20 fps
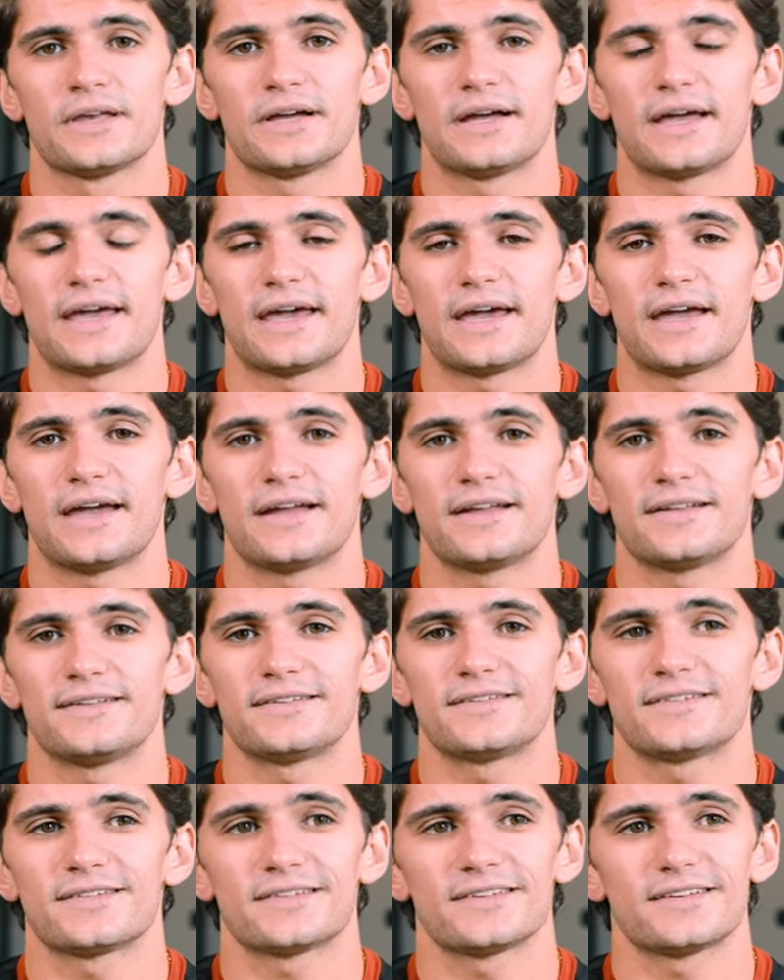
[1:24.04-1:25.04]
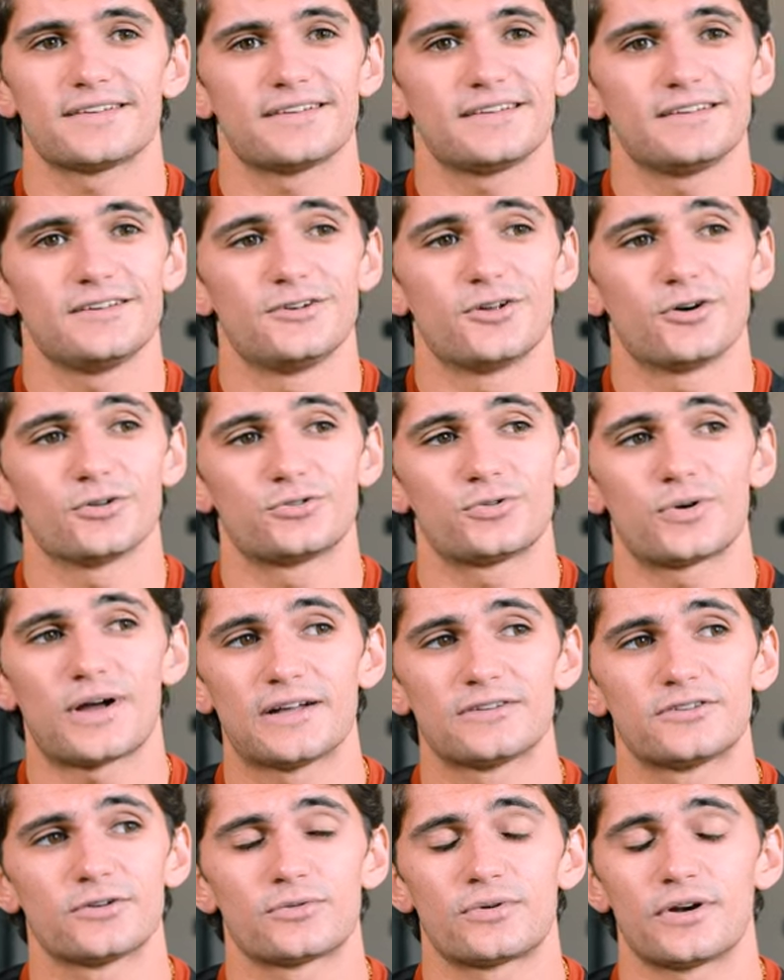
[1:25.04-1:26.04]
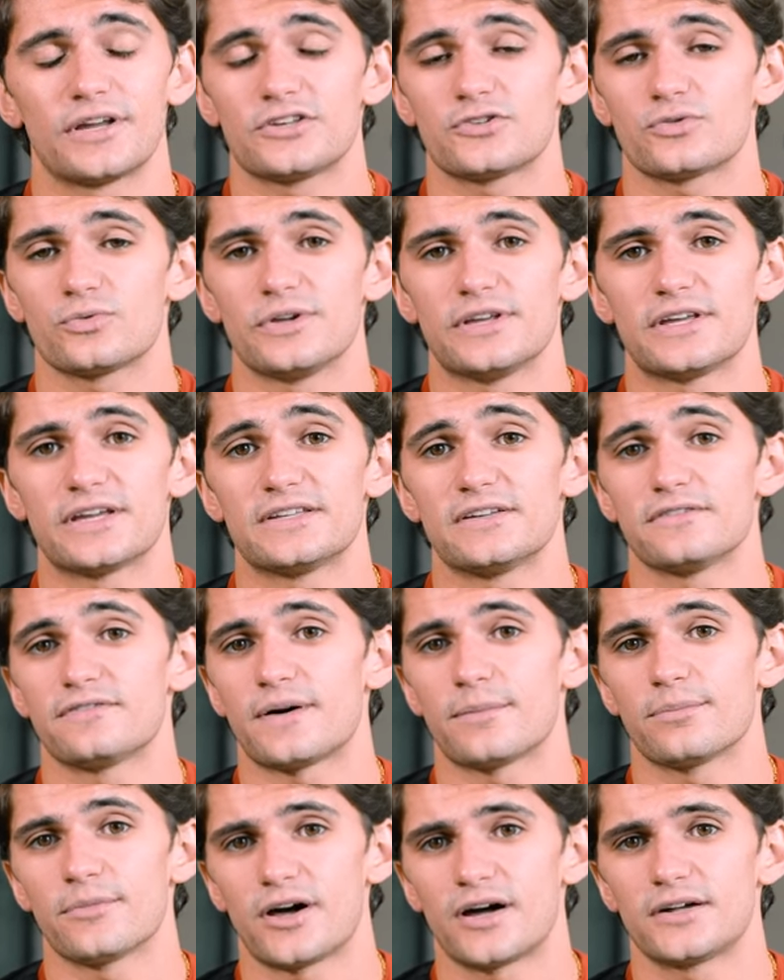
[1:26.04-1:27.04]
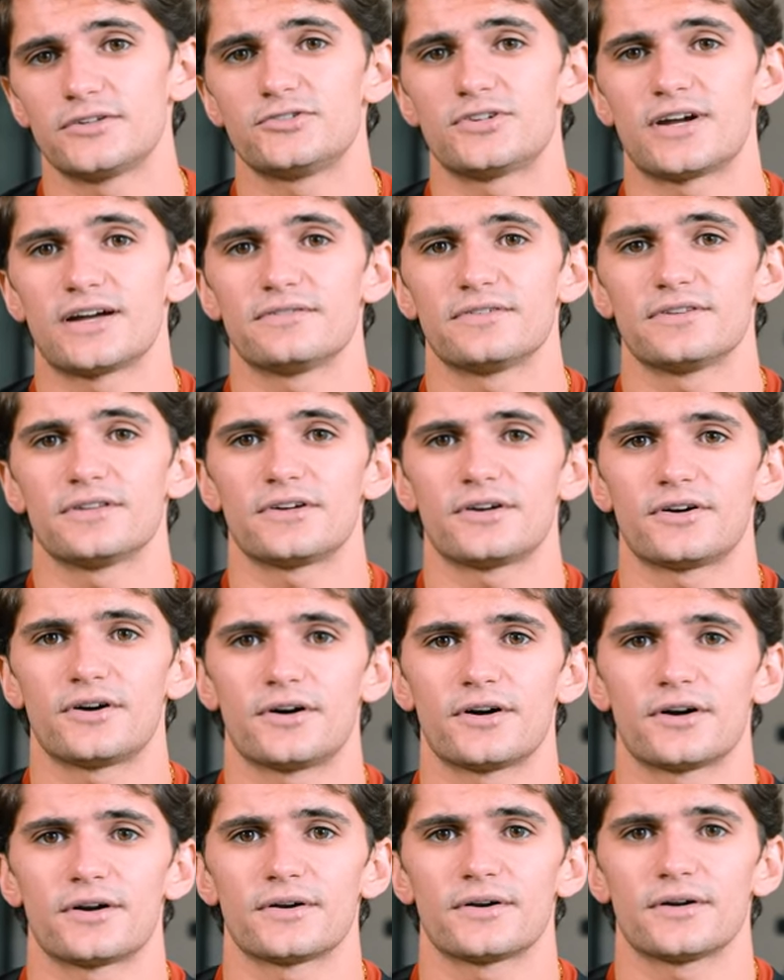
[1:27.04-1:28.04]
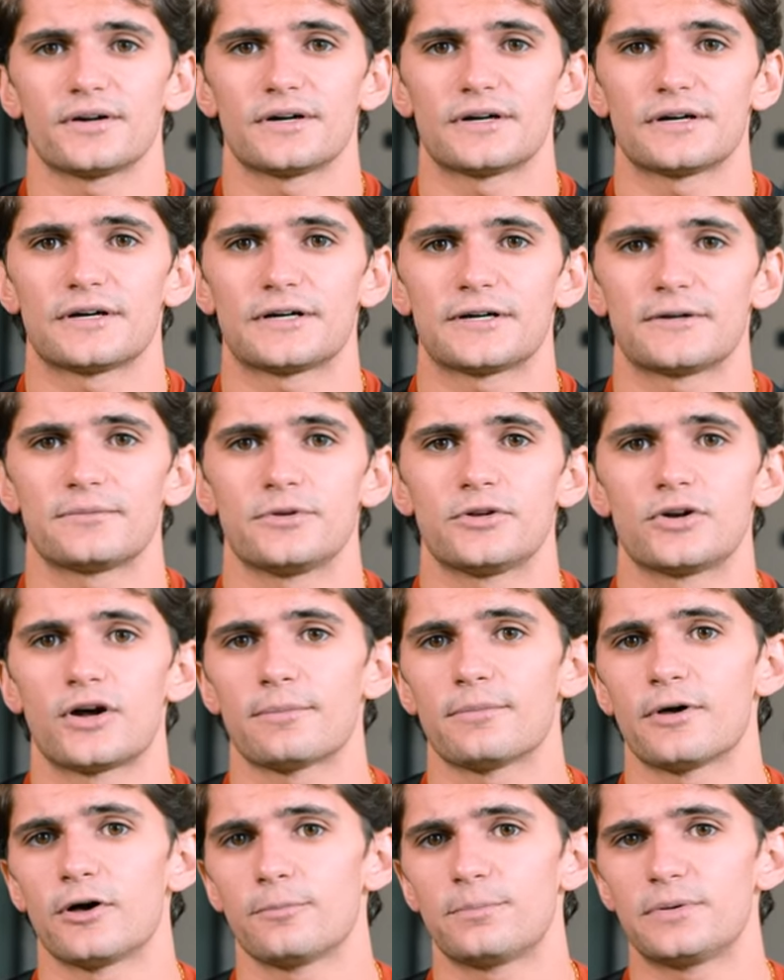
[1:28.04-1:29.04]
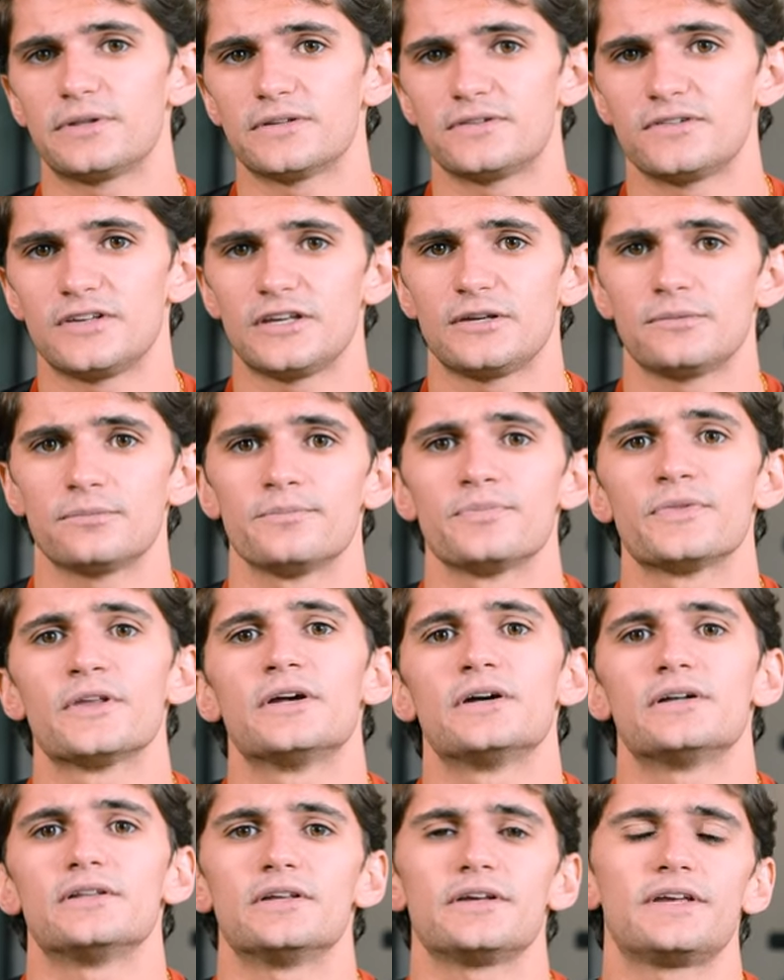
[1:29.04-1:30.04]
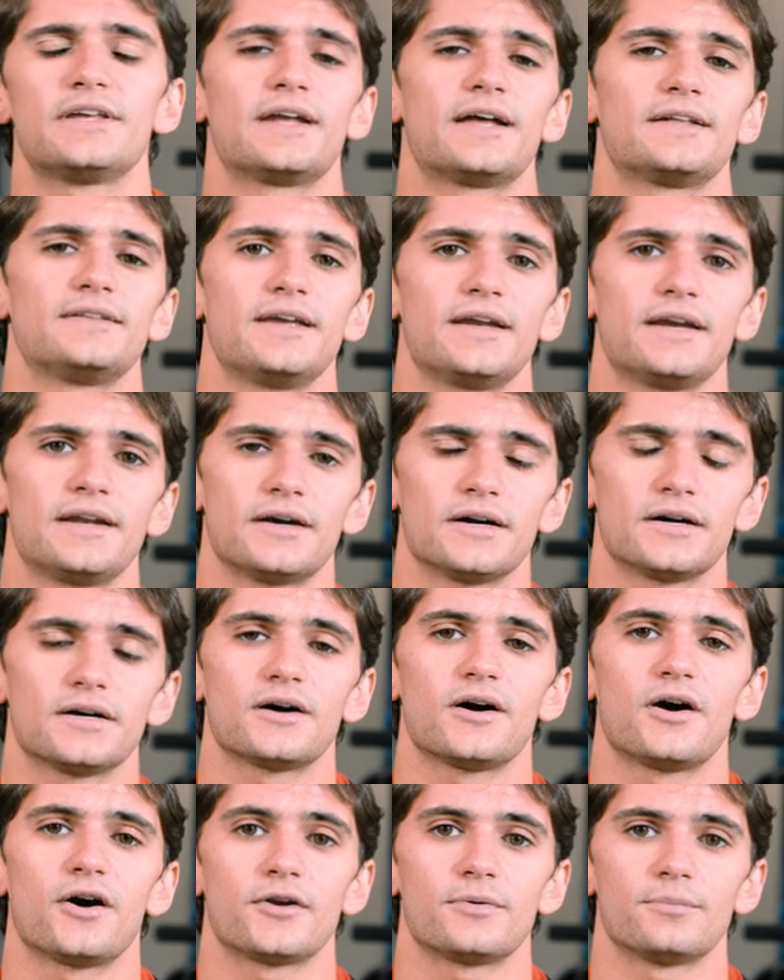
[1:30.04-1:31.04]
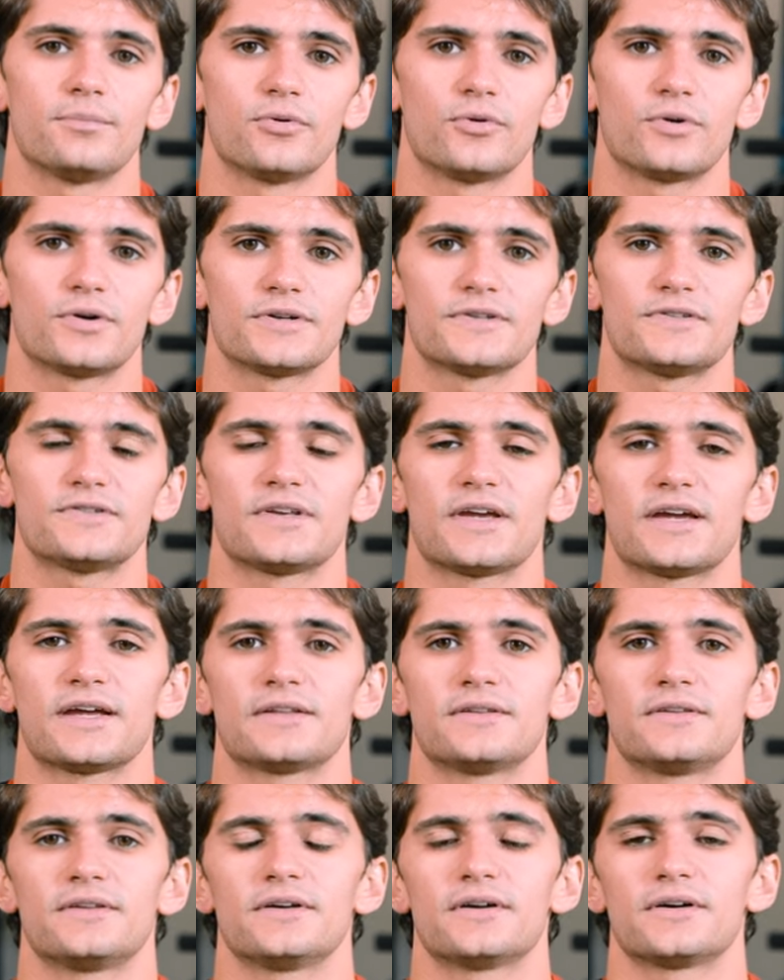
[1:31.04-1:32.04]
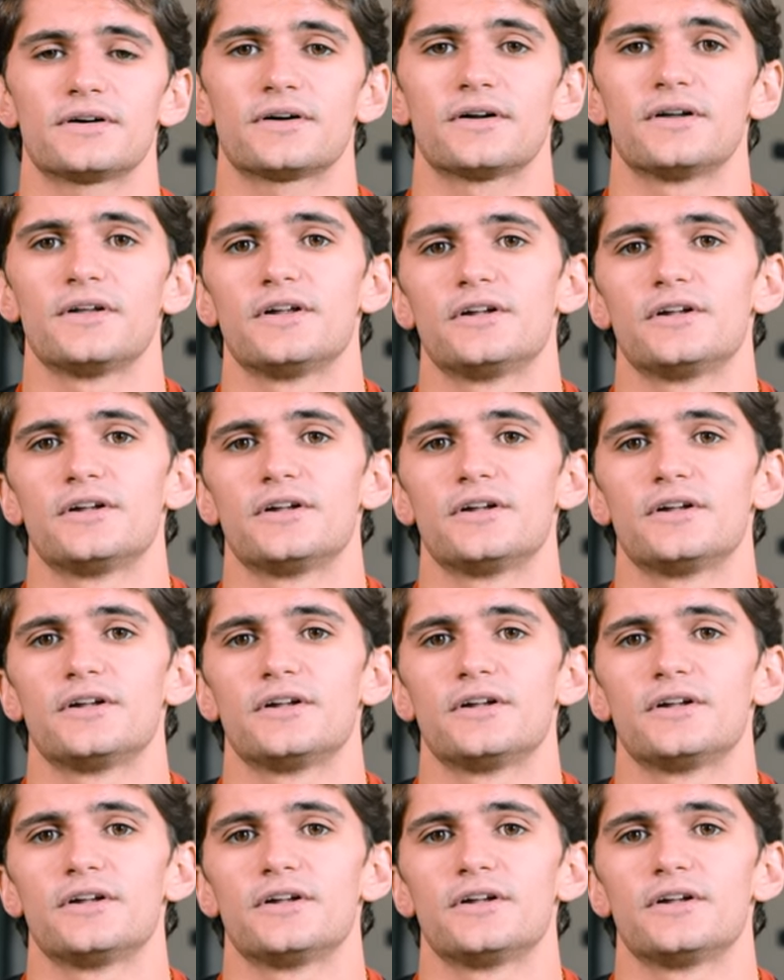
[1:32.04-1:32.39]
And you know, throughout the race weekend, if I'm not driving the car, um, you know, I'm helping the team looking at data on boards and uh,